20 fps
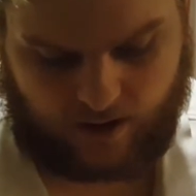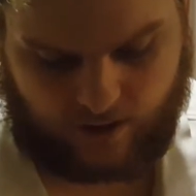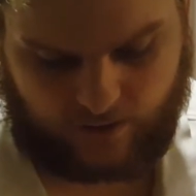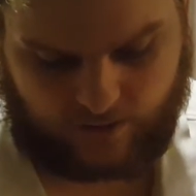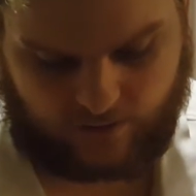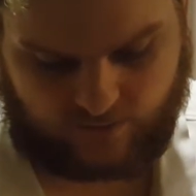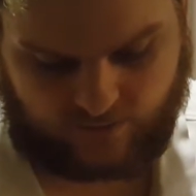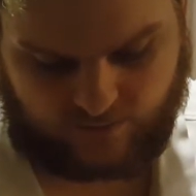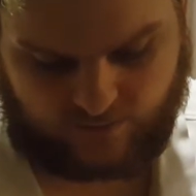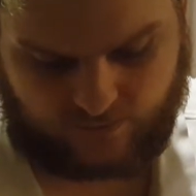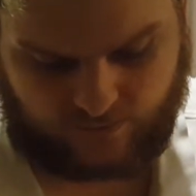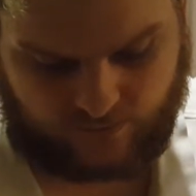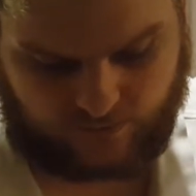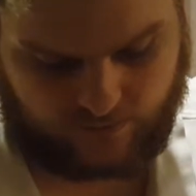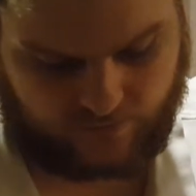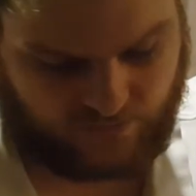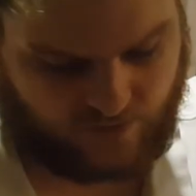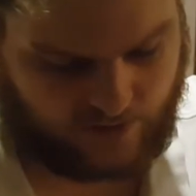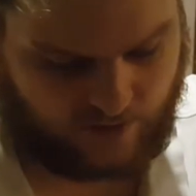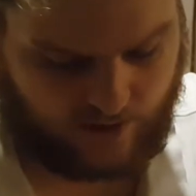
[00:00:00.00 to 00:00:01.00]
you
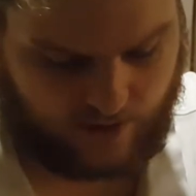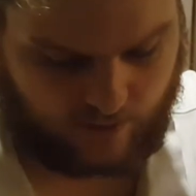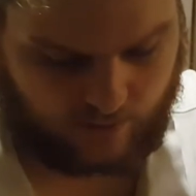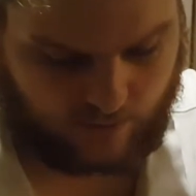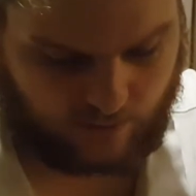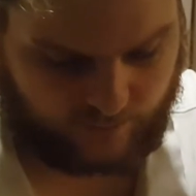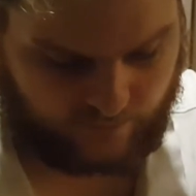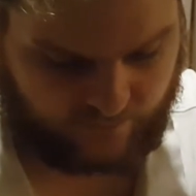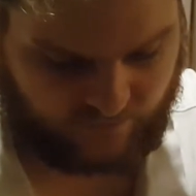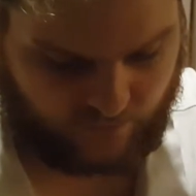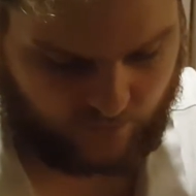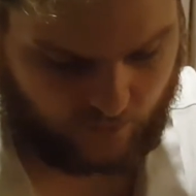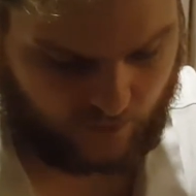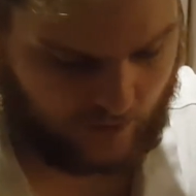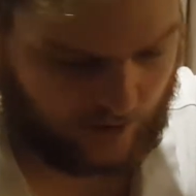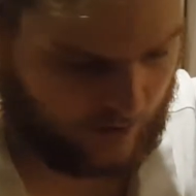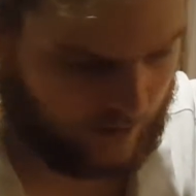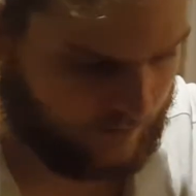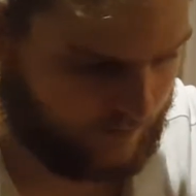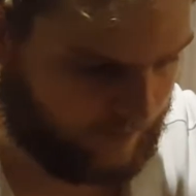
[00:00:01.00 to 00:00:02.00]
do side out a lot
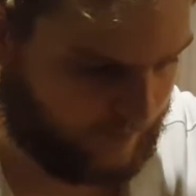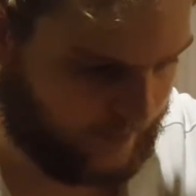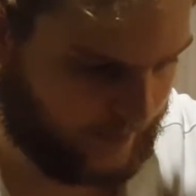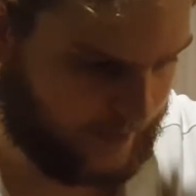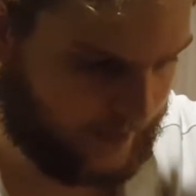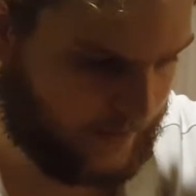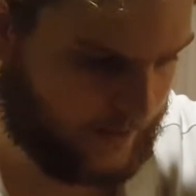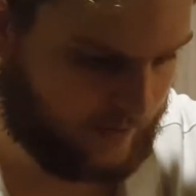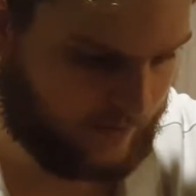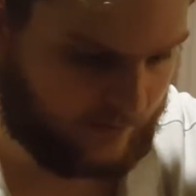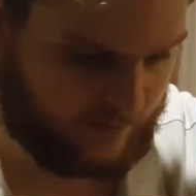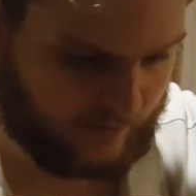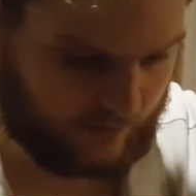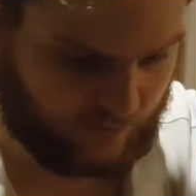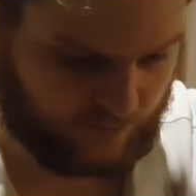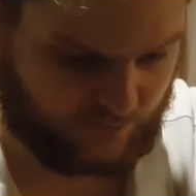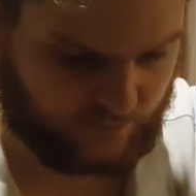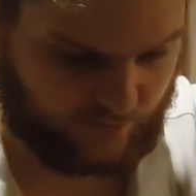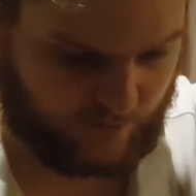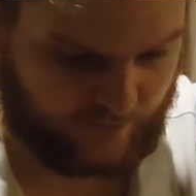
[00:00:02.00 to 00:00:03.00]
for it
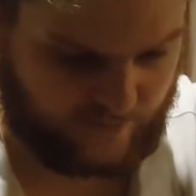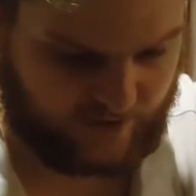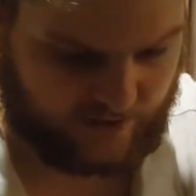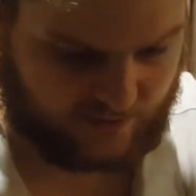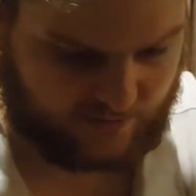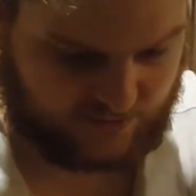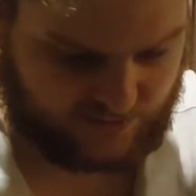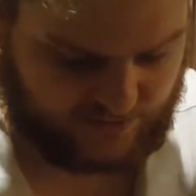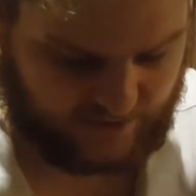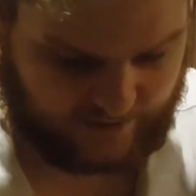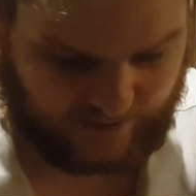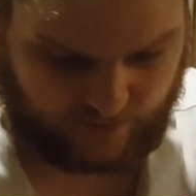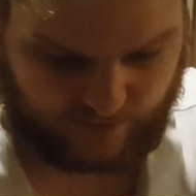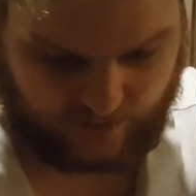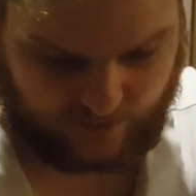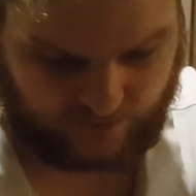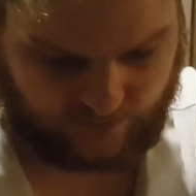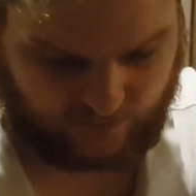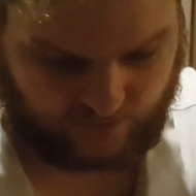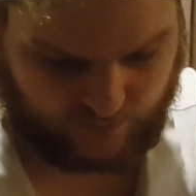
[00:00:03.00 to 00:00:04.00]
was one of my side out
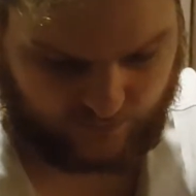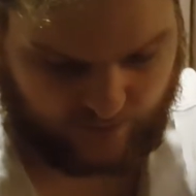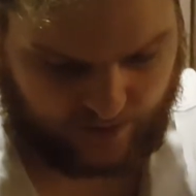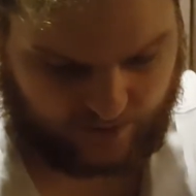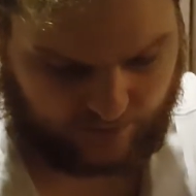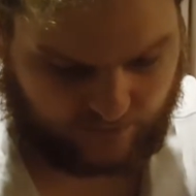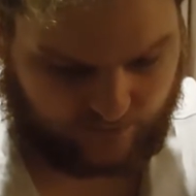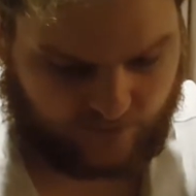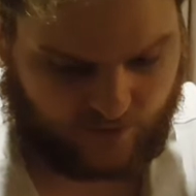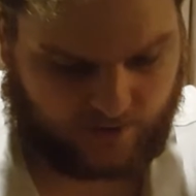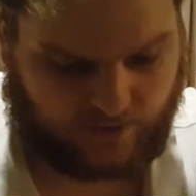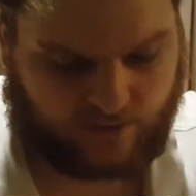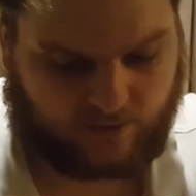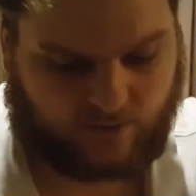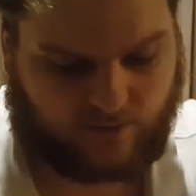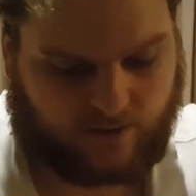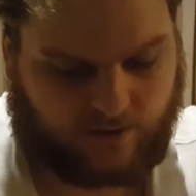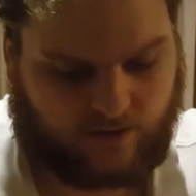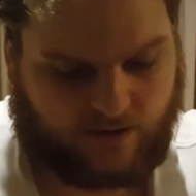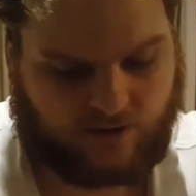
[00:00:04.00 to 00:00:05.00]
cards when I side
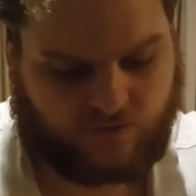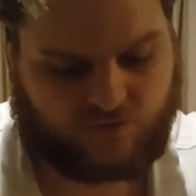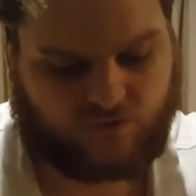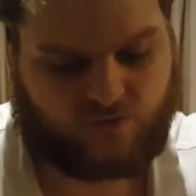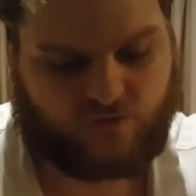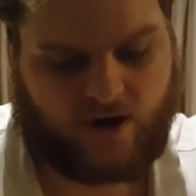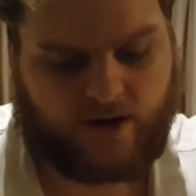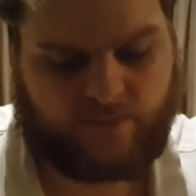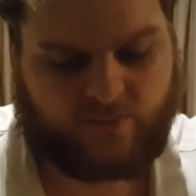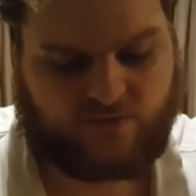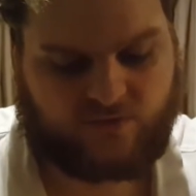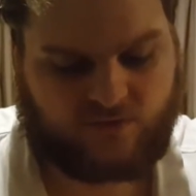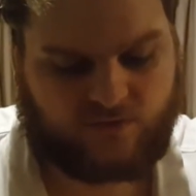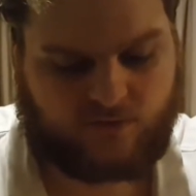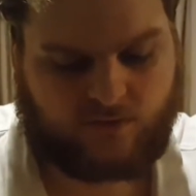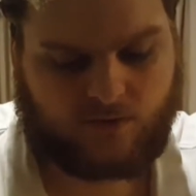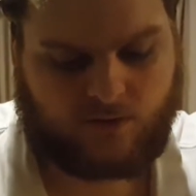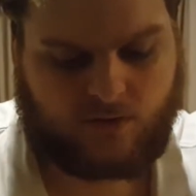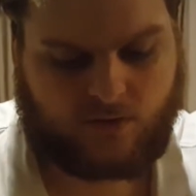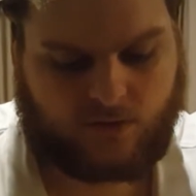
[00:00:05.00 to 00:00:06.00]
in extra traps,
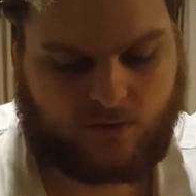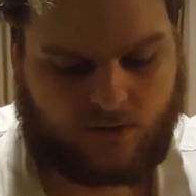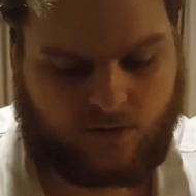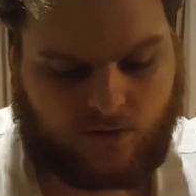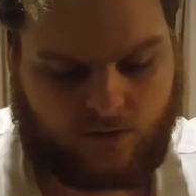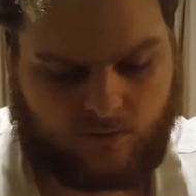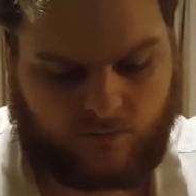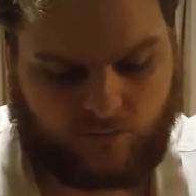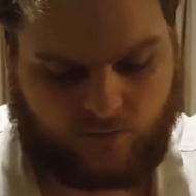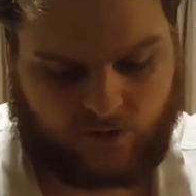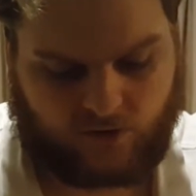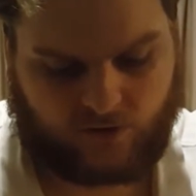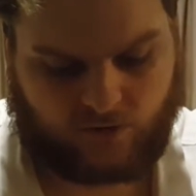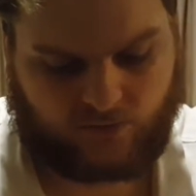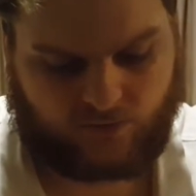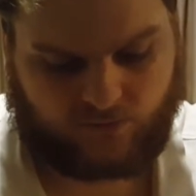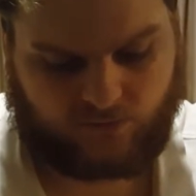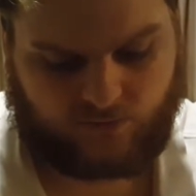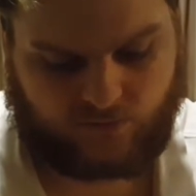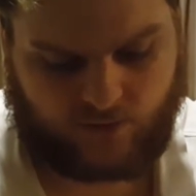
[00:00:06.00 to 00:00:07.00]

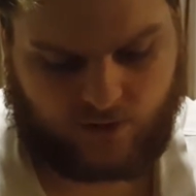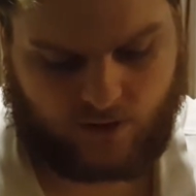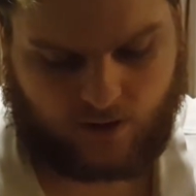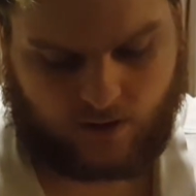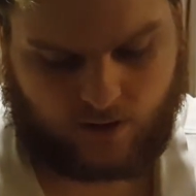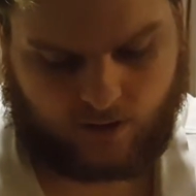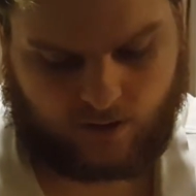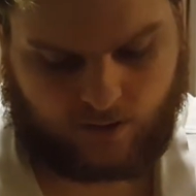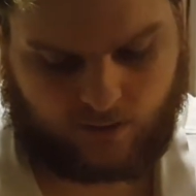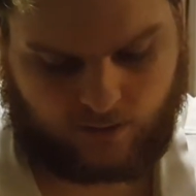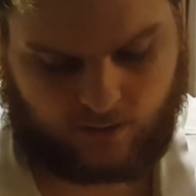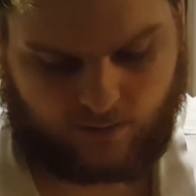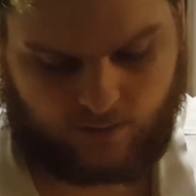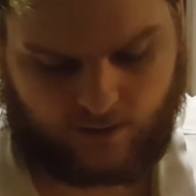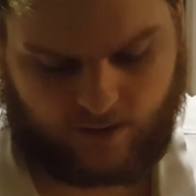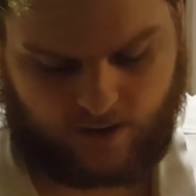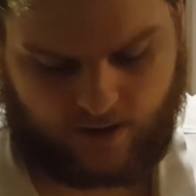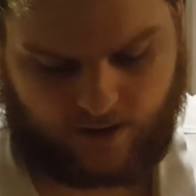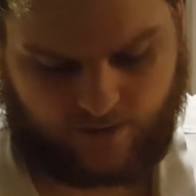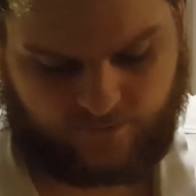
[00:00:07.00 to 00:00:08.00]
because I
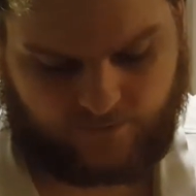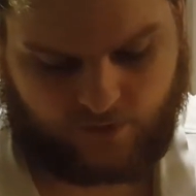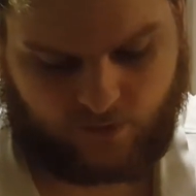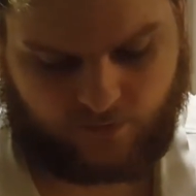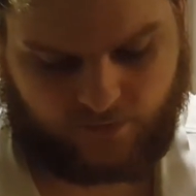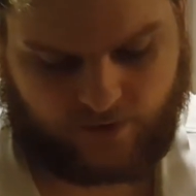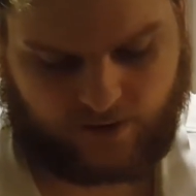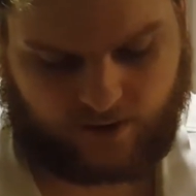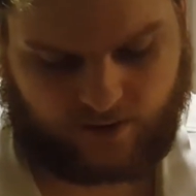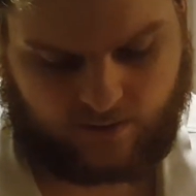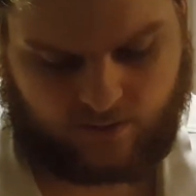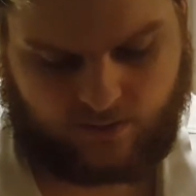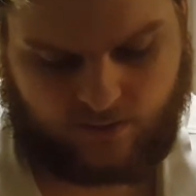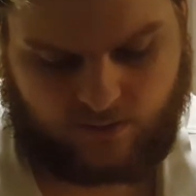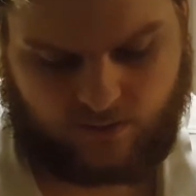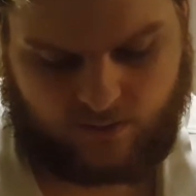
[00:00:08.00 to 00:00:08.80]
felt that